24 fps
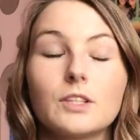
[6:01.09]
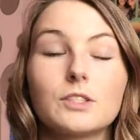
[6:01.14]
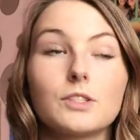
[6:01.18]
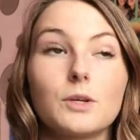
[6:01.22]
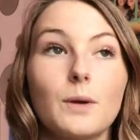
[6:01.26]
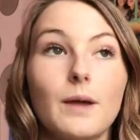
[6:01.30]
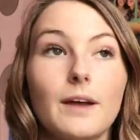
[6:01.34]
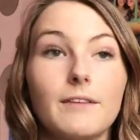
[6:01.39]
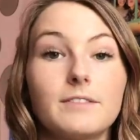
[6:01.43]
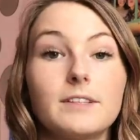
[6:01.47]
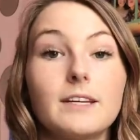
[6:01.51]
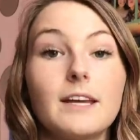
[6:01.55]
So
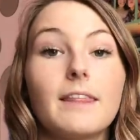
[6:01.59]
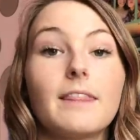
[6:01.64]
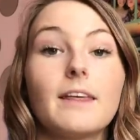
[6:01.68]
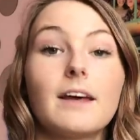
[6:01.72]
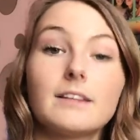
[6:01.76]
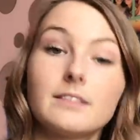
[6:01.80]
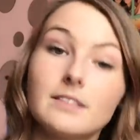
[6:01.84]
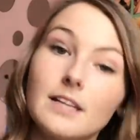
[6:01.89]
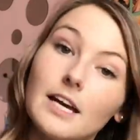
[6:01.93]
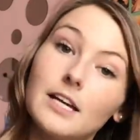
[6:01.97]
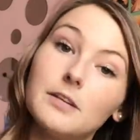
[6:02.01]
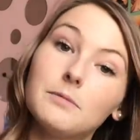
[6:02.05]
you have to get
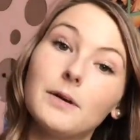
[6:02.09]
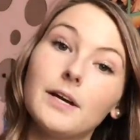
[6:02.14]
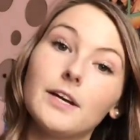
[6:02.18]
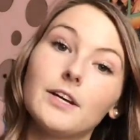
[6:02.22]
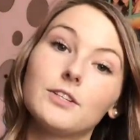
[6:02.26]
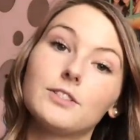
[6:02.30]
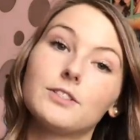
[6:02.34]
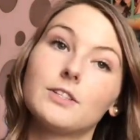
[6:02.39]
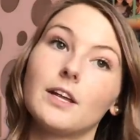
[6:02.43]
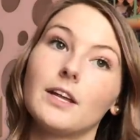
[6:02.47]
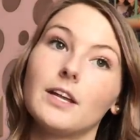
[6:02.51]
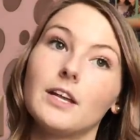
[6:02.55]
that signed by your
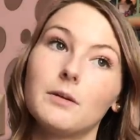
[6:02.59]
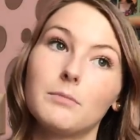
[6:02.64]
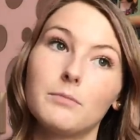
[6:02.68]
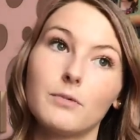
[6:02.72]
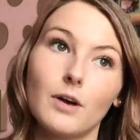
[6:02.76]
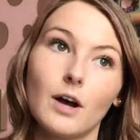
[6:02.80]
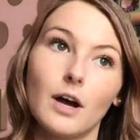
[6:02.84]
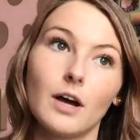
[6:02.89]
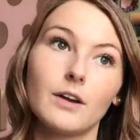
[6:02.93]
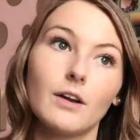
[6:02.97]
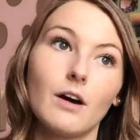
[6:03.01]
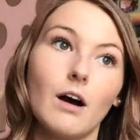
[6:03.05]
study
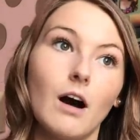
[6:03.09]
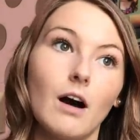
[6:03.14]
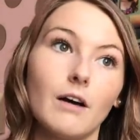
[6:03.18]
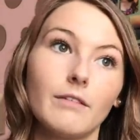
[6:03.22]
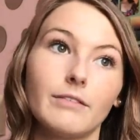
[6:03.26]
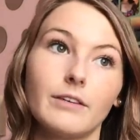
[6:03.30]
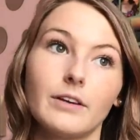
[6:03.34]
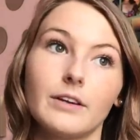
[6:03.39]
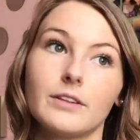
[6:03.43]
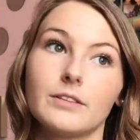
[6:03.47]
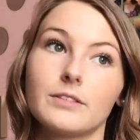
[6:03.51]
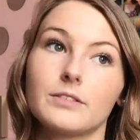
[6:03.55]
abroad
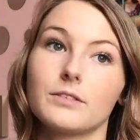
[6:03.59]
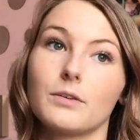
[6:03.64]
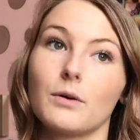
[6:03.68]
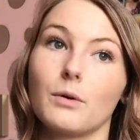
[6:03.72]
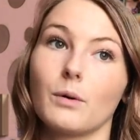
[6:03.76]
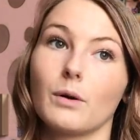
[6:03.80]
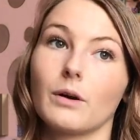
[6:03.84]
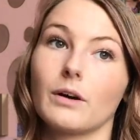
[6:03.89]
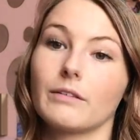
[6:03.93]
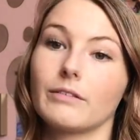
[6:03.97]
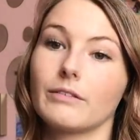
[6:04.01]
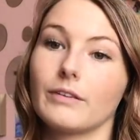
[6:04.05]
office,
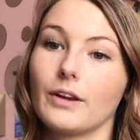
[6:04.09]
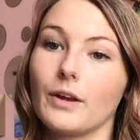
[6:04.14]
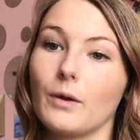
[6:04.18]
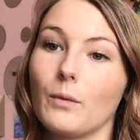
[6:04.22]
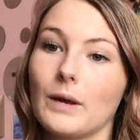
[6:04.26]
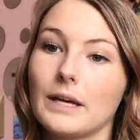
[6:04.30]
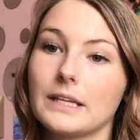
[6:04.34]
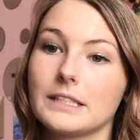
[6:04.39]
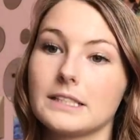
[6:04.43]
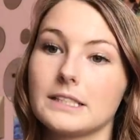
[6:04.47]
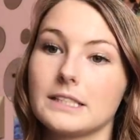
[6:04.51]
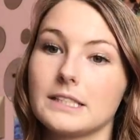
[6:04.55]
or for
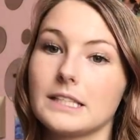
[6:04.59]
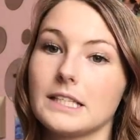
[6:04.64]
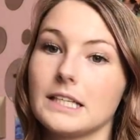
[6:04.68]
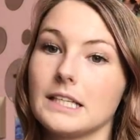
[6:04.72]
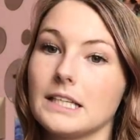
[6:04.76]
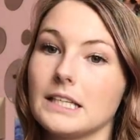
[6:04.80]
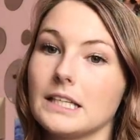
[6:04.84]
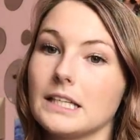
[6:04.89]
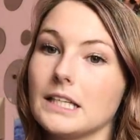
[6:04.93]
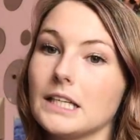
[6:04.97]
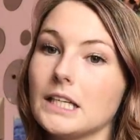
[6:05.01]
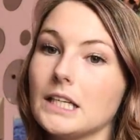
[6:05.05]

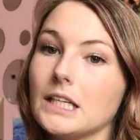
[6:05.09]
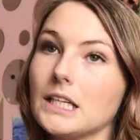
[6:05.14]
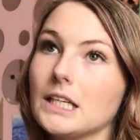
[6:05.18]
USD,